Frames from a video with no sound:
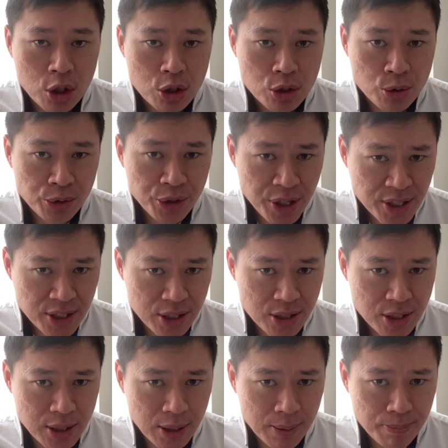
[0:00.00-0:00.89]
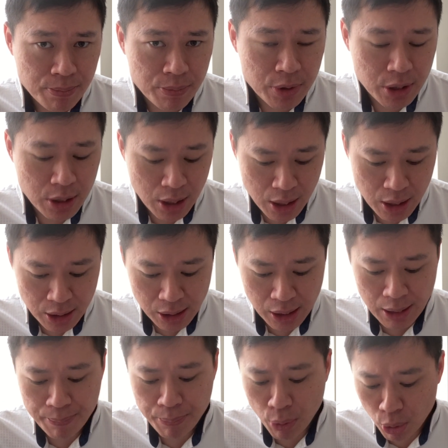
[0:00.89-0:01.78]
So these are some
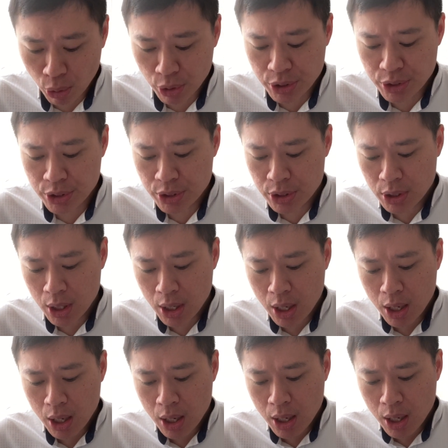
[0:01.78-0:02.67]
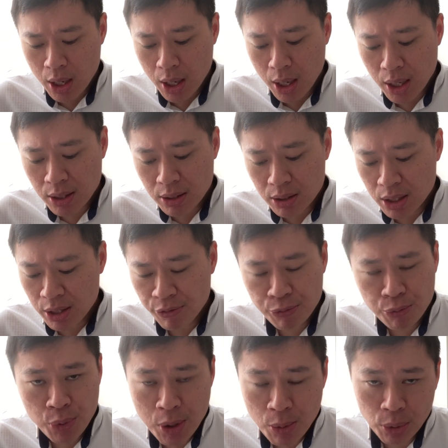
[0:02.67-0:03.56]
data points. And if
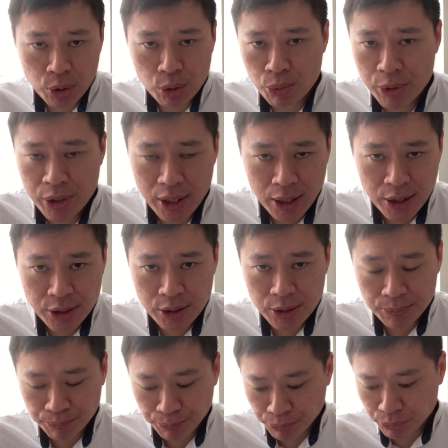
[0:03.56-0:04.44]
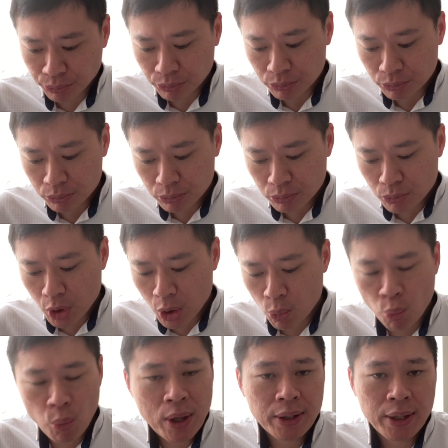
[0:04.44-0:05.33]
we were to realize
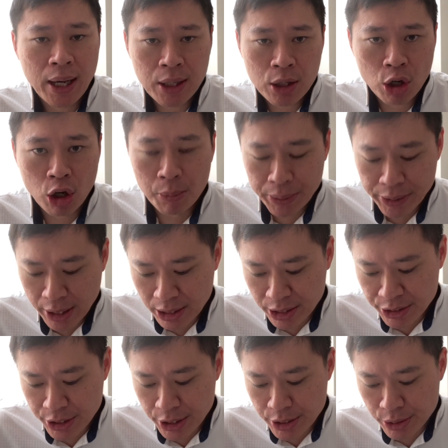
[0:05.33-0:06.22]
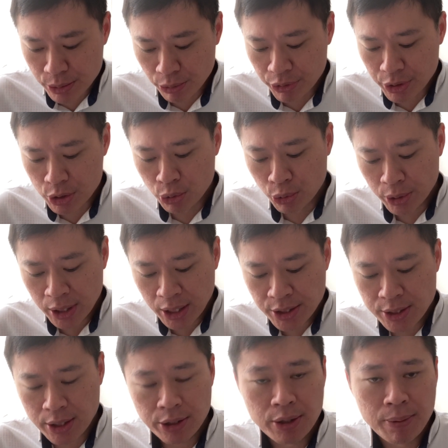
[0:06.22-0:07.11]
what are commonalities of it, you
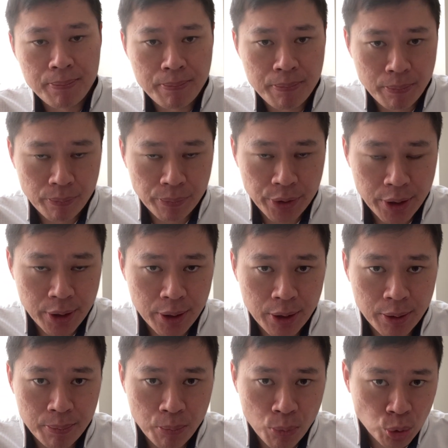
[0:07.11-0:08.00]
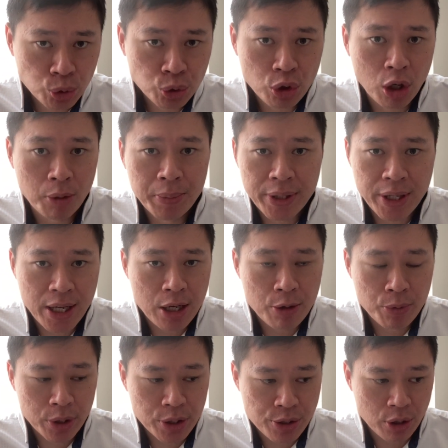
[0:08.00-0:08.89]
realize that the most common
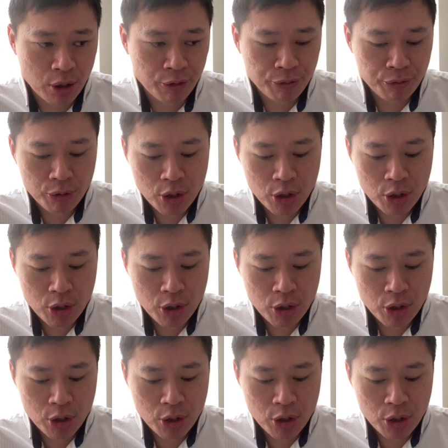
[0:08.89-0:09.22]
areas of